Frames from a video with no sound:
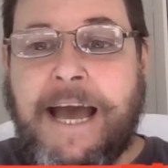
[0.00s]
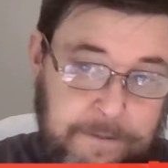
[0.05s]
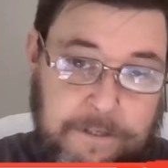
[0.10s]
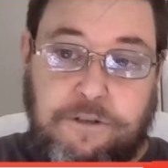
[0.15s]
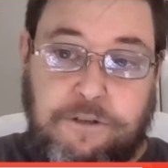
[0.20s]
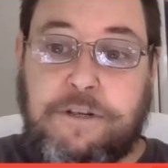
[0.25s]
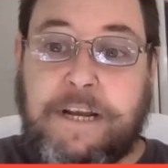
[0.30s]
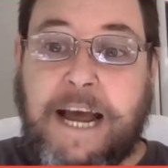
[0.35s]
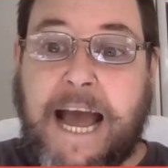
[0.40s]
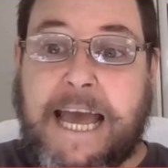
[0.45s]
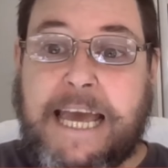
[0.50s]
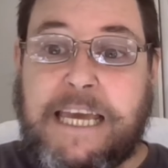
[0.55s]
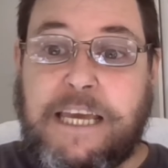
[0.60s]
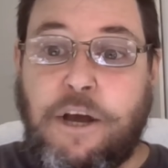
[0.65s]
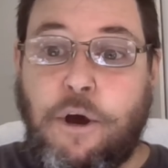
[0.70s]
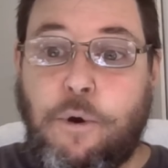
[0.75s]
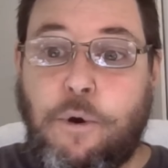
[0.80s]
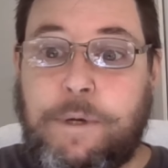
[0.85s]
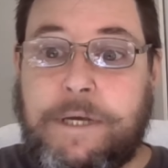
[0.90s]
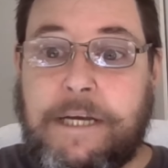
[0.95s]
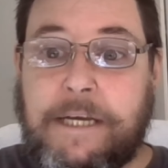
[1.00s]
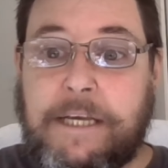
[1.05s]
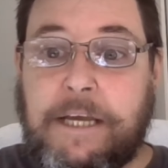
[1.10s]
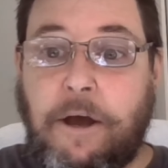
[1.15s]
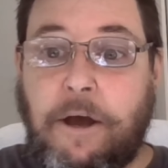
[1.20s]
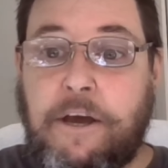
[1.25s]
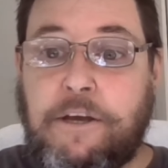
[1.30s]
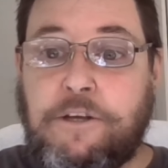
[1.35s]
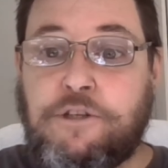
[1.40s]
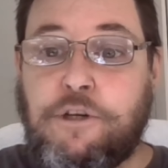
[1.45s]
Today we are
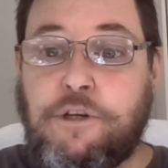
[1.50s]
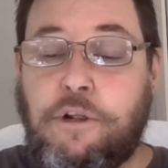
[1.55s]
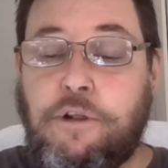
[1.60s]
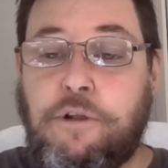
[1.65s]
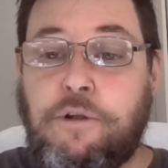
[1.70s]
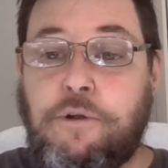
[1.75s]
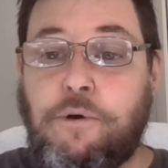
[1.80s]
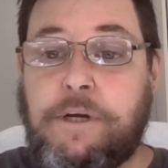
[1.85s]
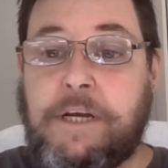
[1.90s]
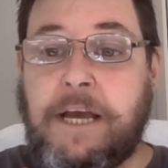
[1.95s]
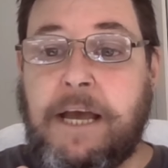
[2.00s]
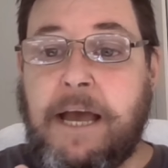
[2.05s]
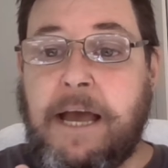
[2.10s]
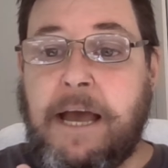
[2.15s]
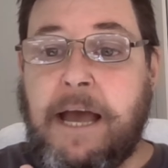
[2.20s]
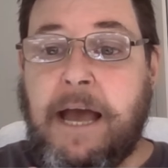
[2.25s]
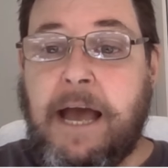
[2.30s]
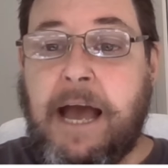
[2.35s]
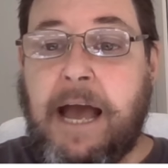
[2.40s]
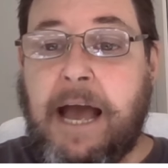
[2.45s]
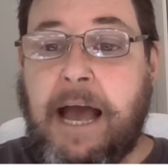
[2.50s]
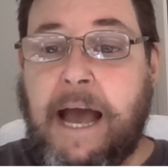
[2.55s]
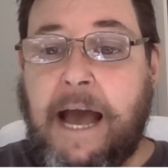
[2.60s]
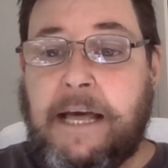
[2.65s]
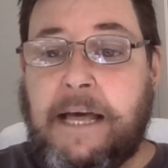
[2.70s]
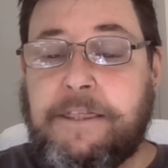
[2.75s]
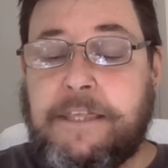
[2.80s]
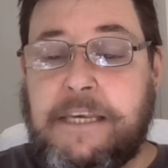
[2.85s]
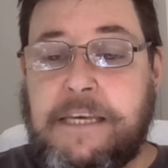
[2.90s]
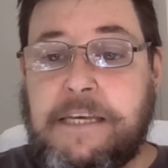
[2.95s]
going to look
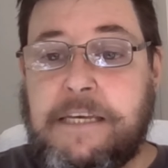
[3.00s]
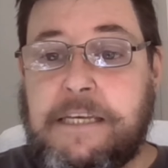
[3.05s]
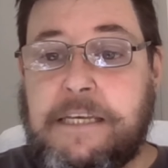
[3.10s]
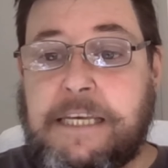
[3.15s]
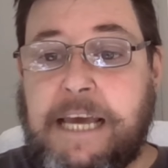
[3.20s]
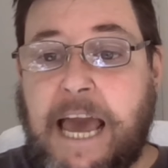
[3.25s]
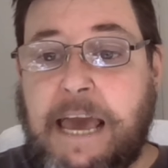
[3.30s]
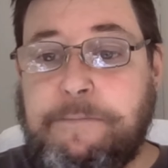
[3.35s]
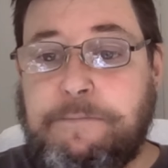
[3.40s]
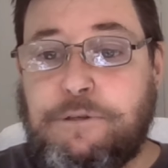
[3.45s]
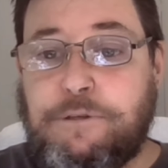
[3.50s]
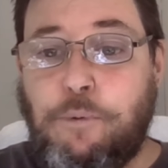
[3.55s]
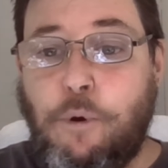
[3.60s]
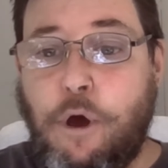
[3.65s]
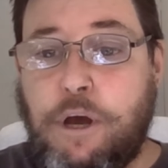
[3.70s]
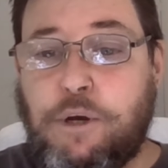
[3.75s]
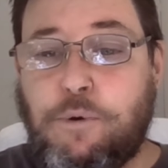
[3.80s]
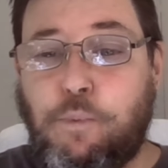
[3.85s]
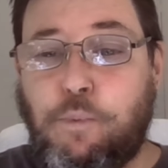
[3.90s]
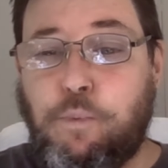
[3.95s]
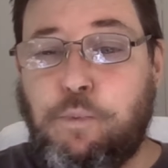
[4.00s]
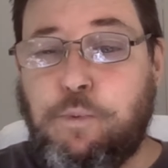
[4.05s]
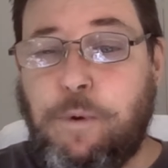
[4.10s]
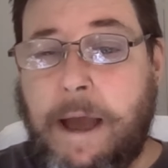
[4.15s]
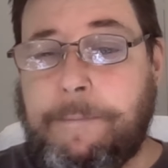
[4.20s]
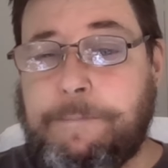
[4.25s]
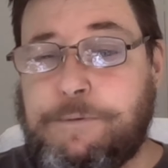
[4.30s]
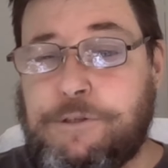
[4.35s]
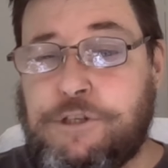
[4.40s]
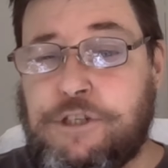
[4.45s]
at the Games Work
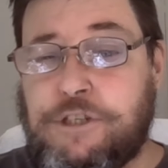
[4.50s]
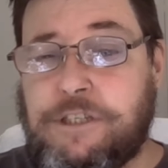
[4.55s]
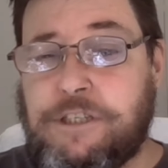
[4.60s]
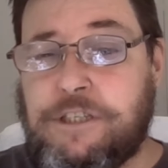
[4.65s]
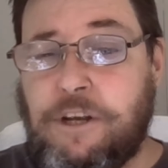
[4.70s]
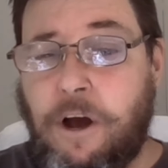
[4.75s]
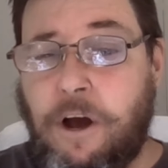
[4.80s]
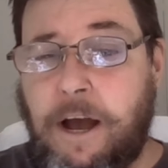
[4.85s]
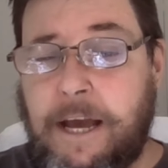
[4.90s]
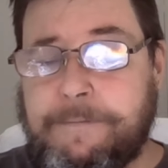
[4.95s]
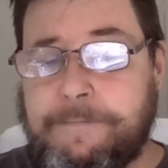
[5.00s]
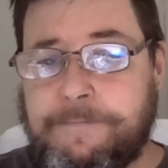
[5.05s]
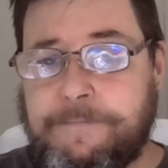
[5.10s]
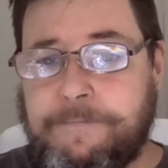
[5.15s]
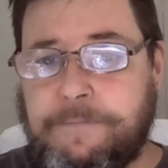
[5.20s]
website.